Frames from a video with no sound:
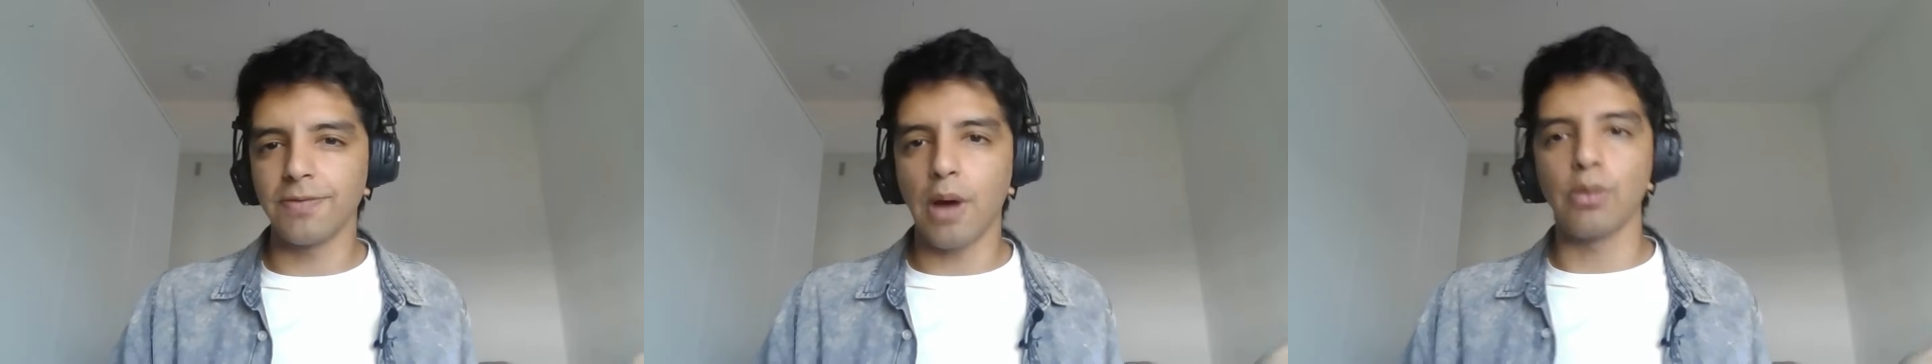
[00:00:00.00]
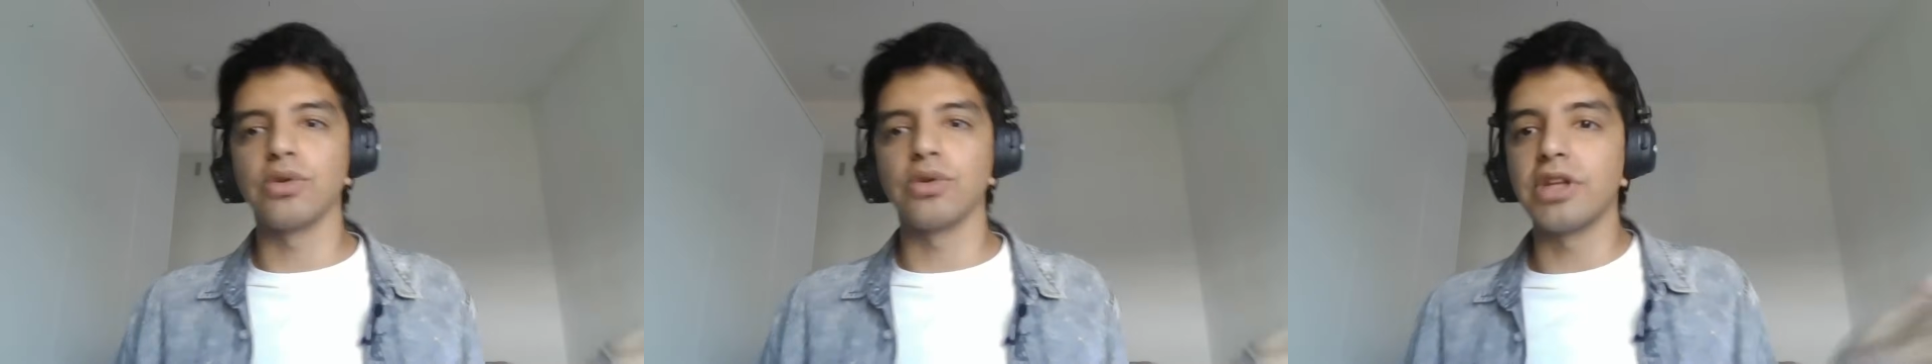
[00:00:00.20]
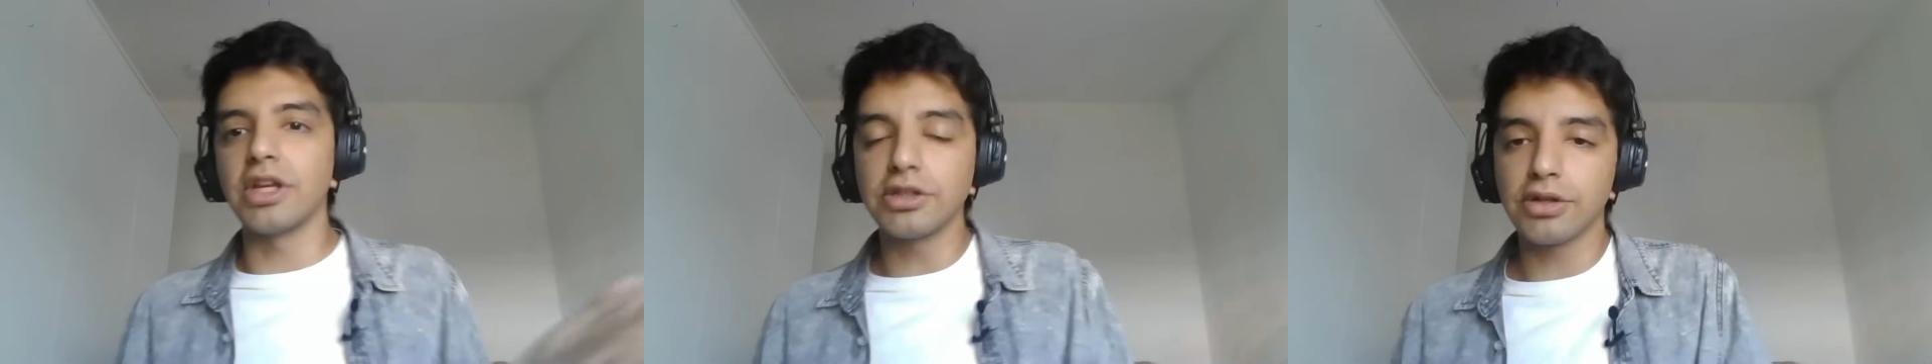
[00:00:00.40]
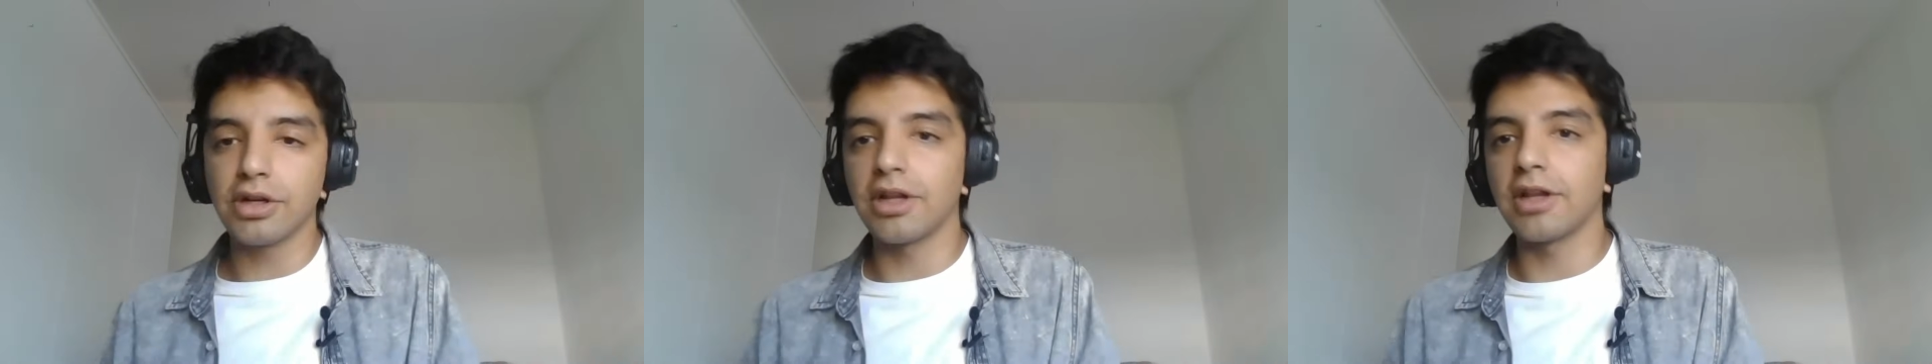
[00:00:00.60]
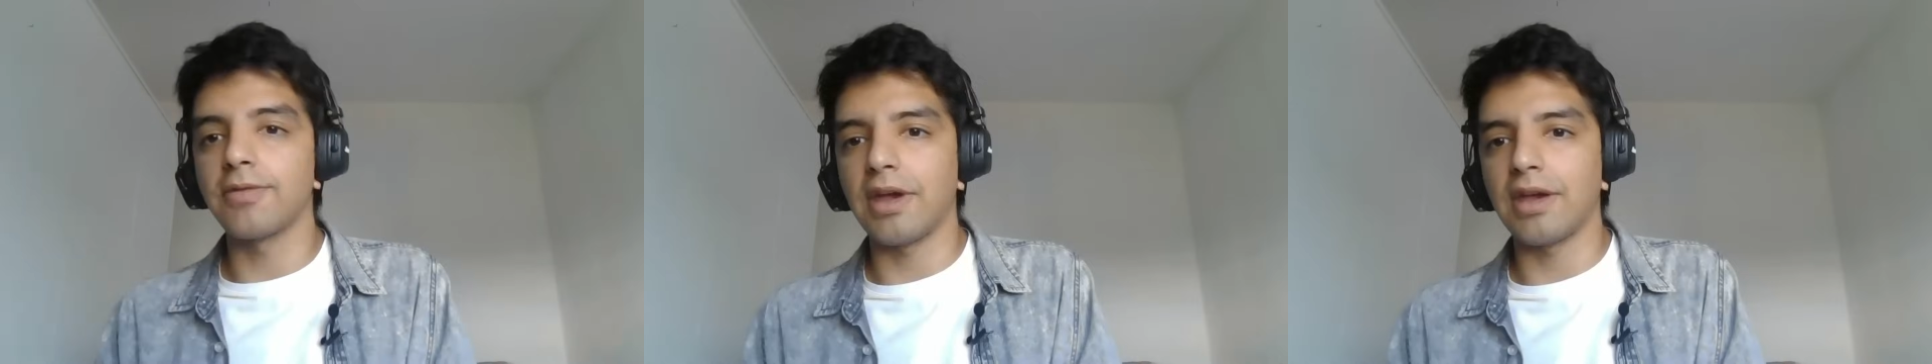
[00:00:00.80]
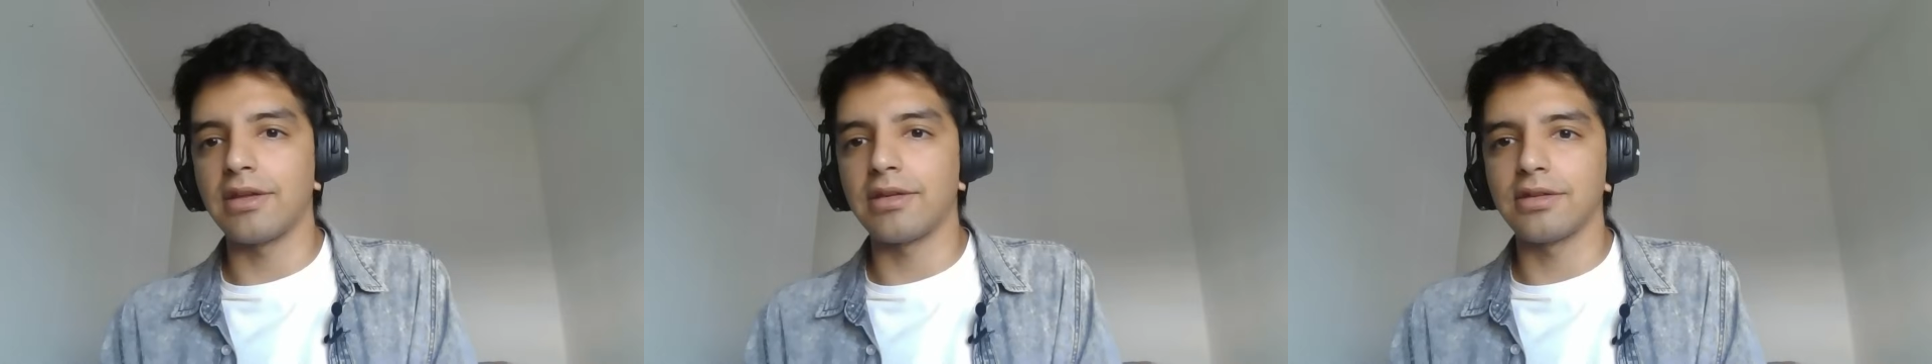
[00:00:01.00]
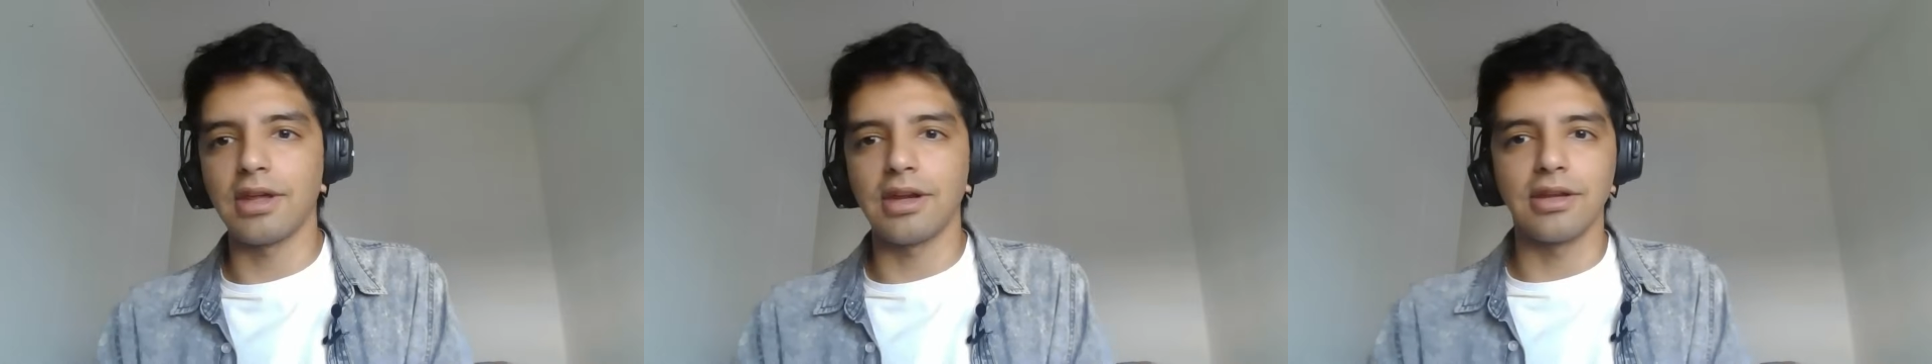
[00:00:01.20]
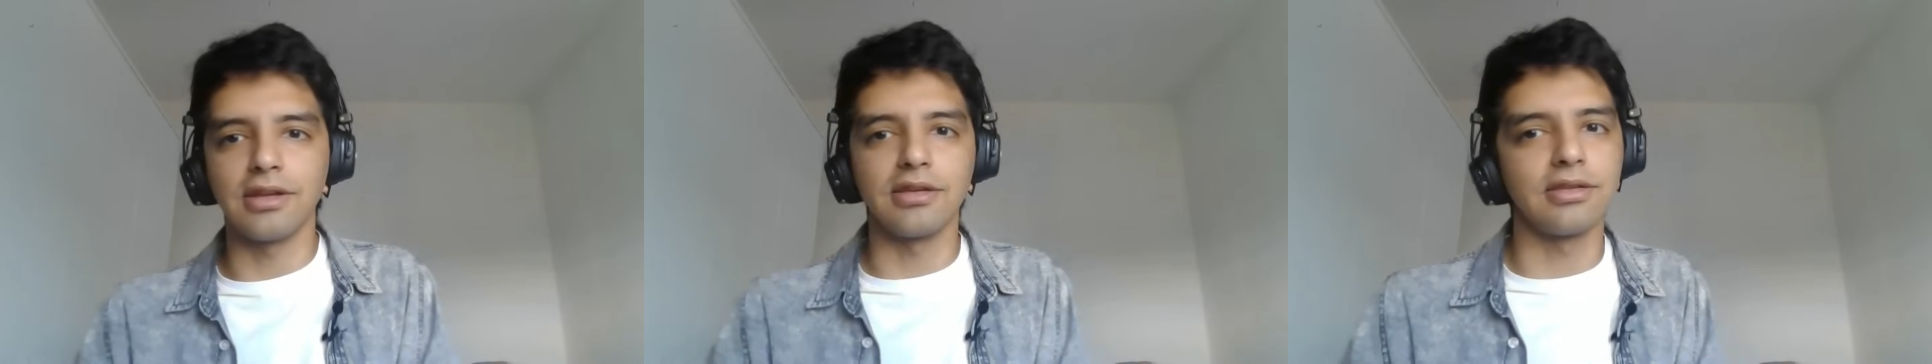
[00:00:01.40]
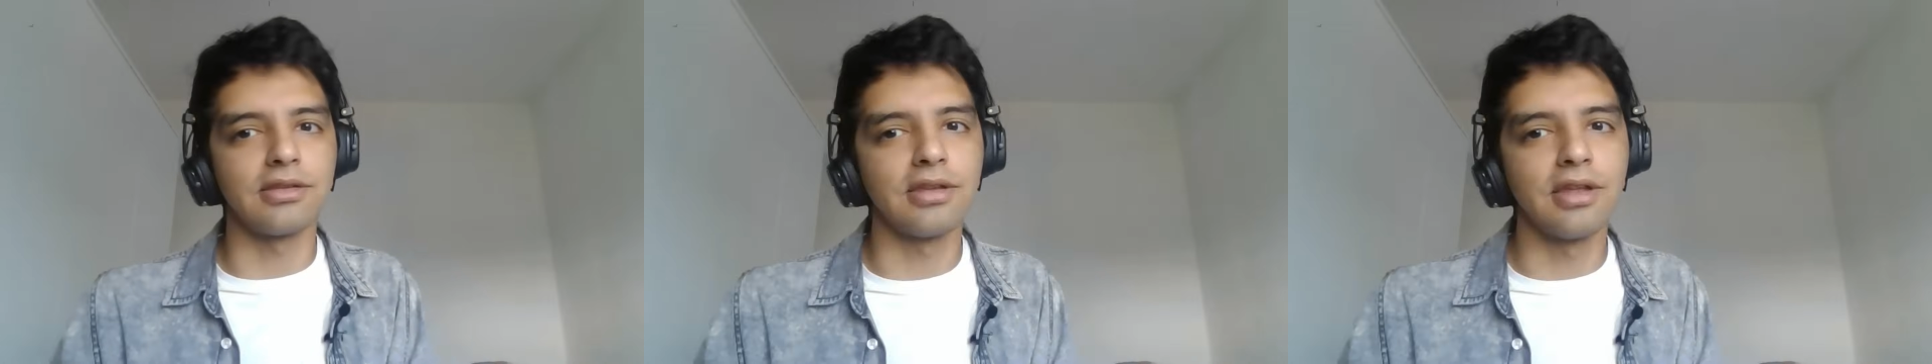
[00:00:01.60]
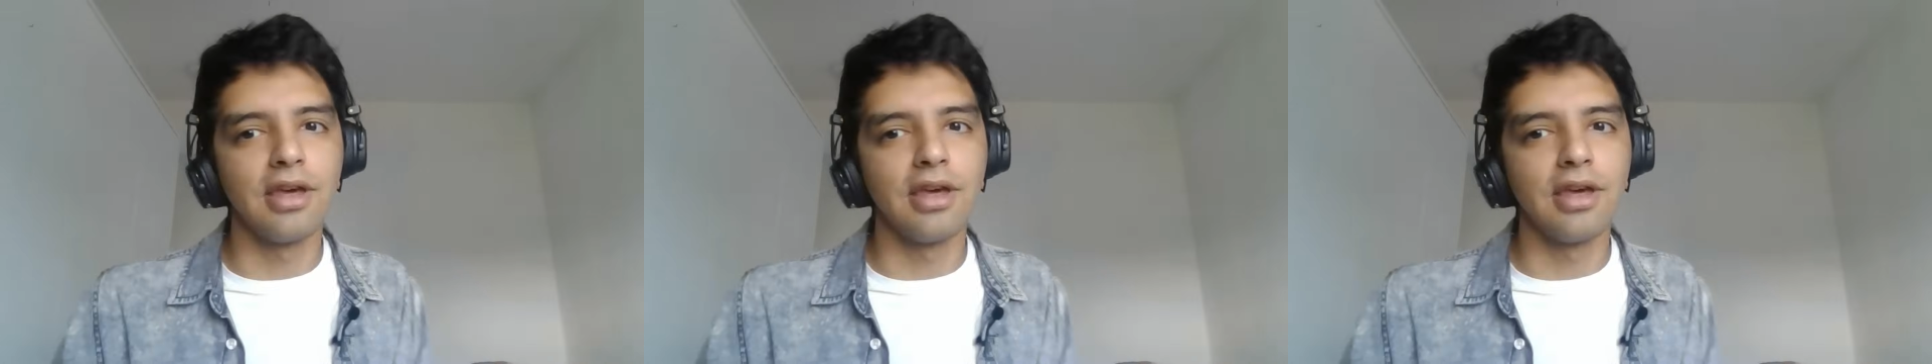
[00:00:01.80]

foundational advance, that is,